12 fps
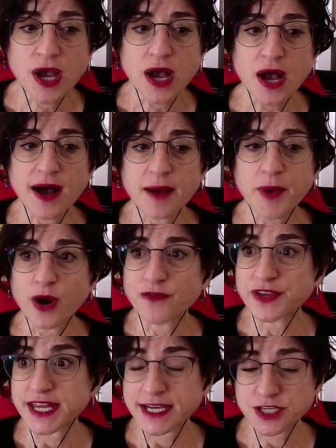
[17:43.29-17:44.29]
over the
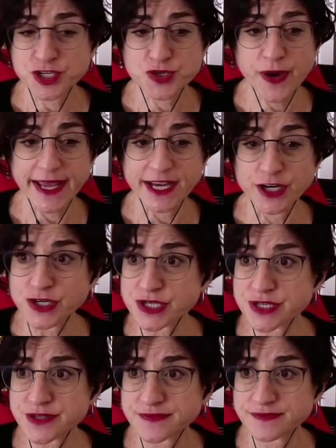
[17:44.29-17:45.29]
next 20
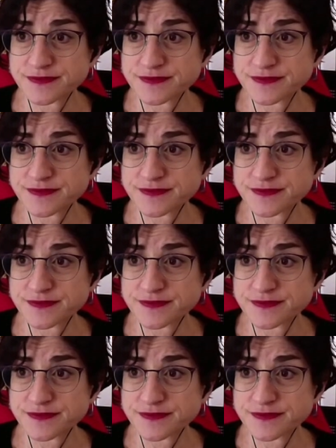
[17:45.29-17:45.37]
years,